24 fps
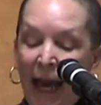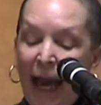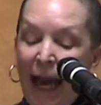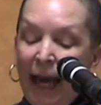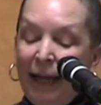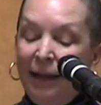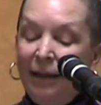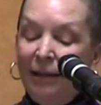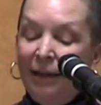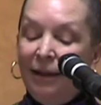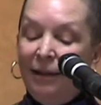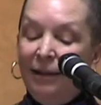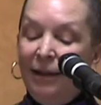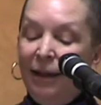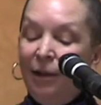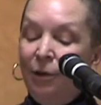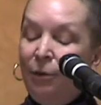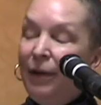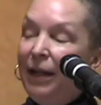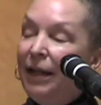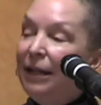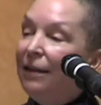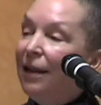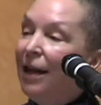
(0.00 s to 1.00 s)
and at the
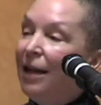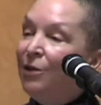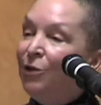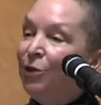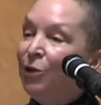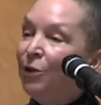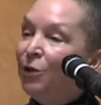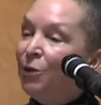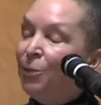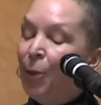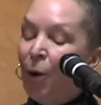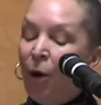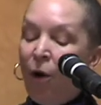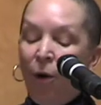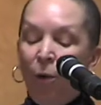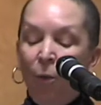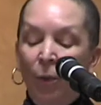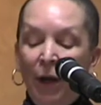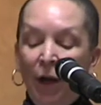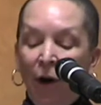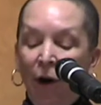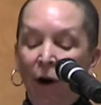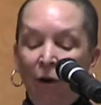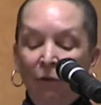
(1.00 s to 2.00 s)
Glittering Legends Ball,
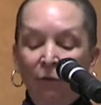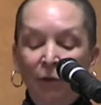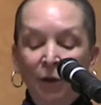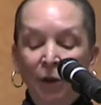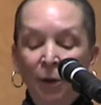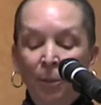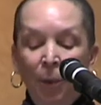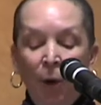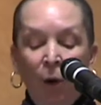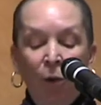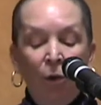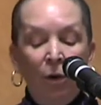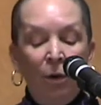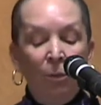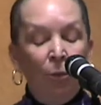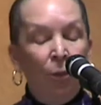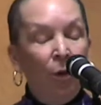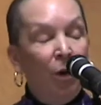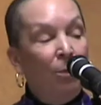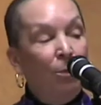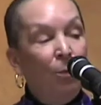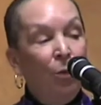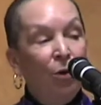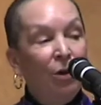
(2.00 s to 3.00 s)
we offered the poem
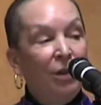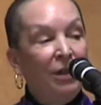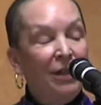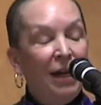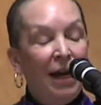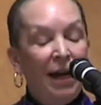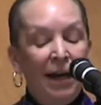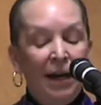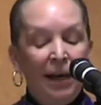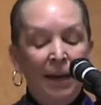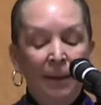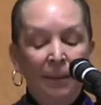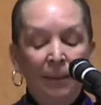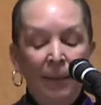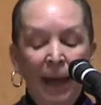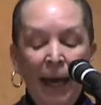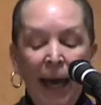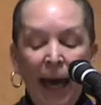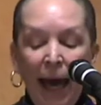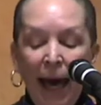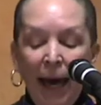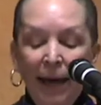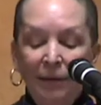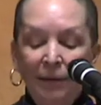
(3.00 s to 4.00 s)
one more time
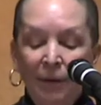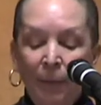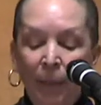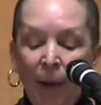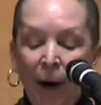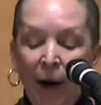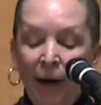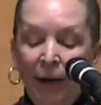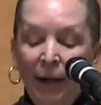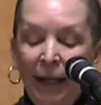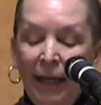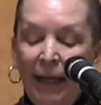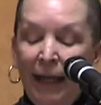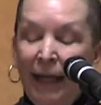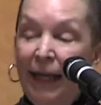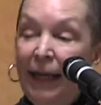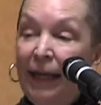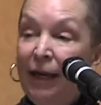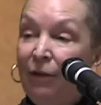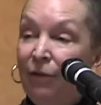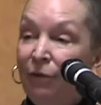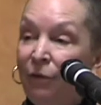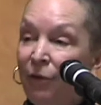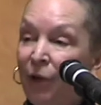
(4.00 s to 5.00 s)
as a parting
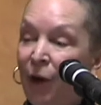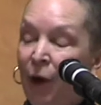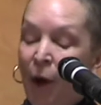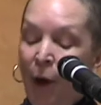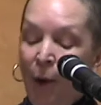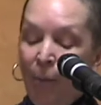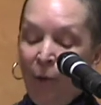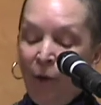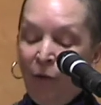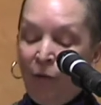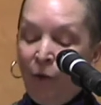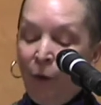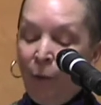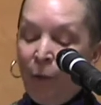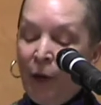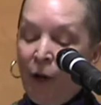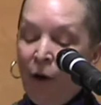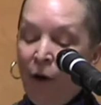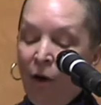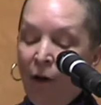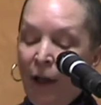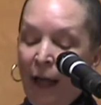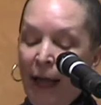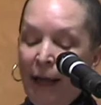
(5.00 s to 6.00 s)
gift before we
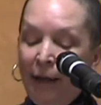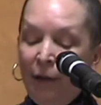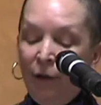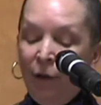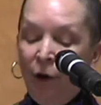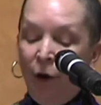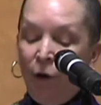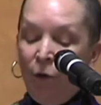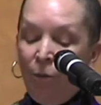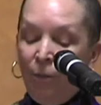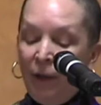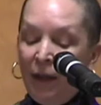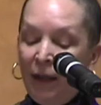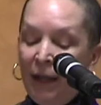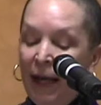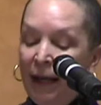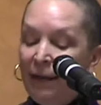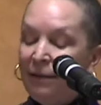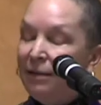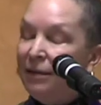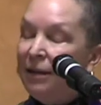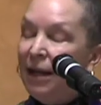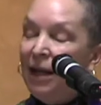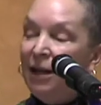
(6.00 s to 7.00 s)
all headed home the
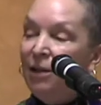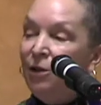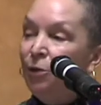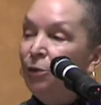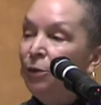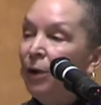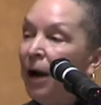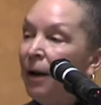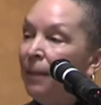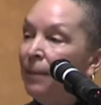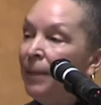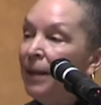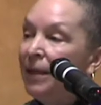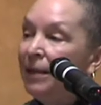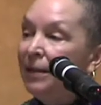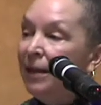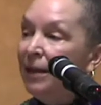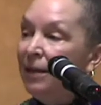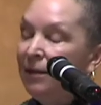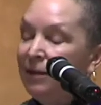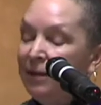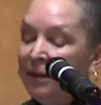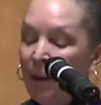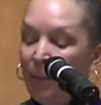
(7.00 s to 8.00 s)
next day to our
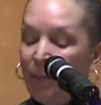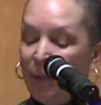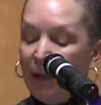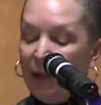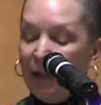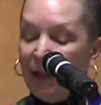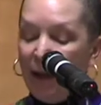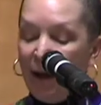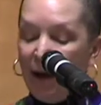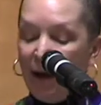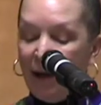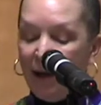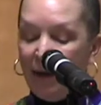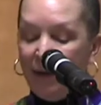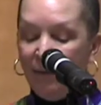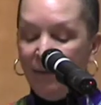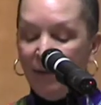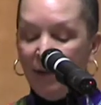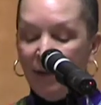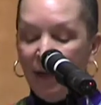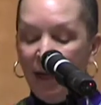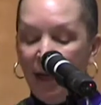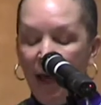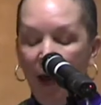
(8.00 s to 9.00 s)
busy, separate
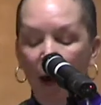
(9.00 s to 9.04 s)
lives,